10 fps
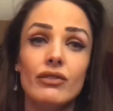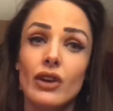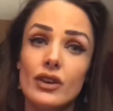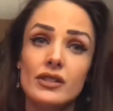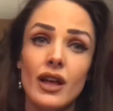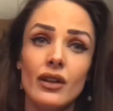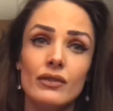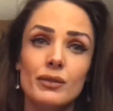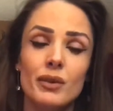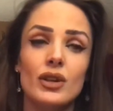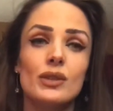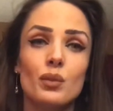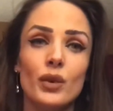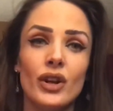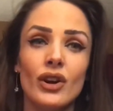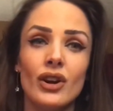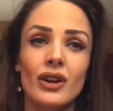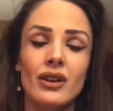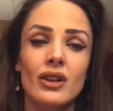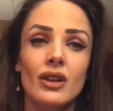for ourselves, because we
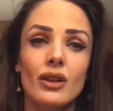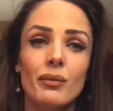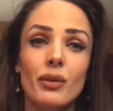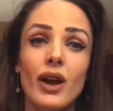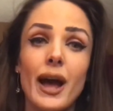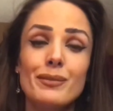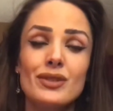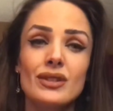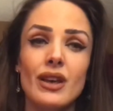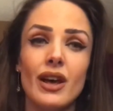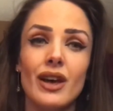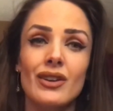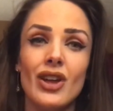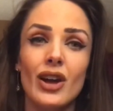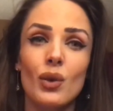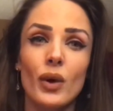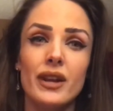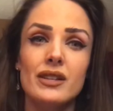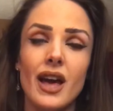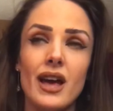are perhaps not
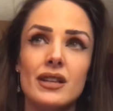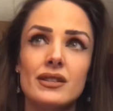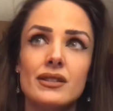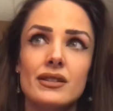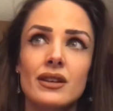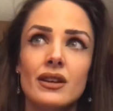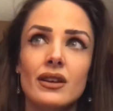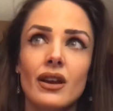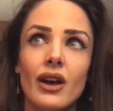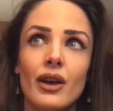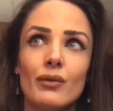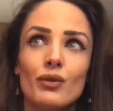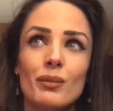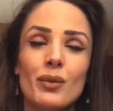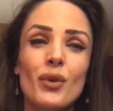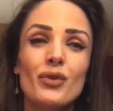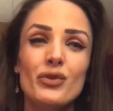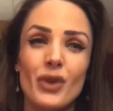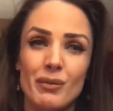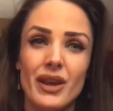quite as removed
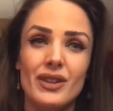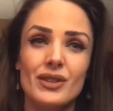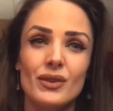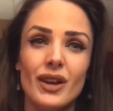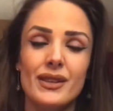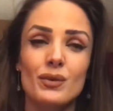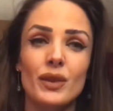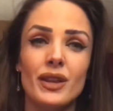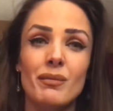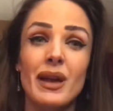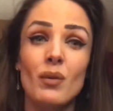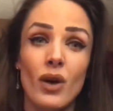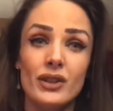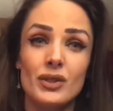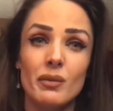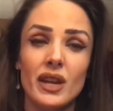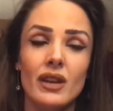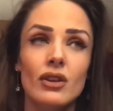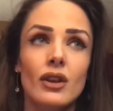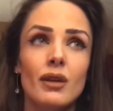from it as we may want to
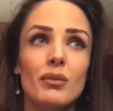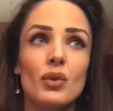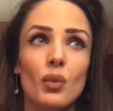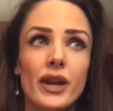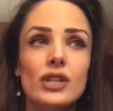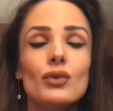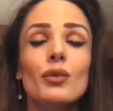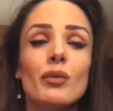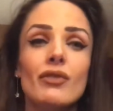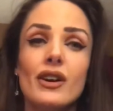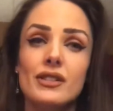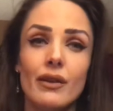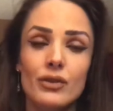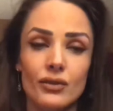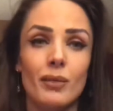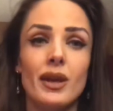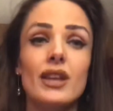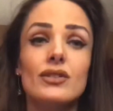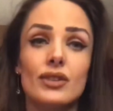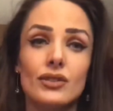be. The way to remove ourselves from it
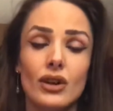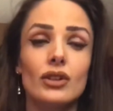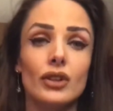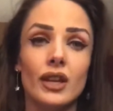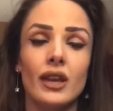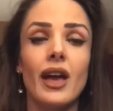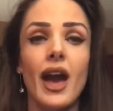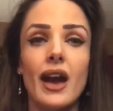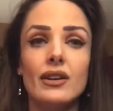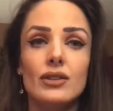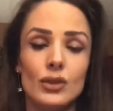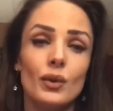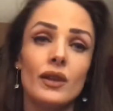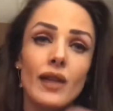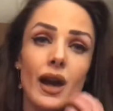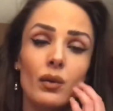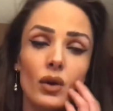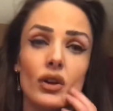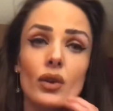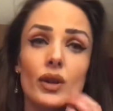is to start looking at doing that
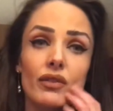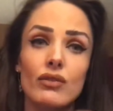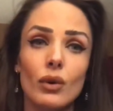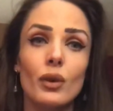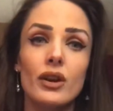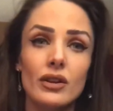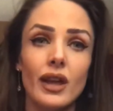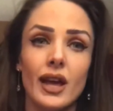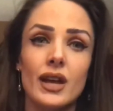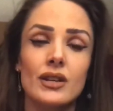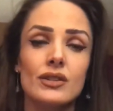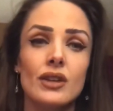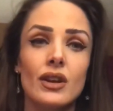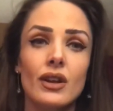work going forward and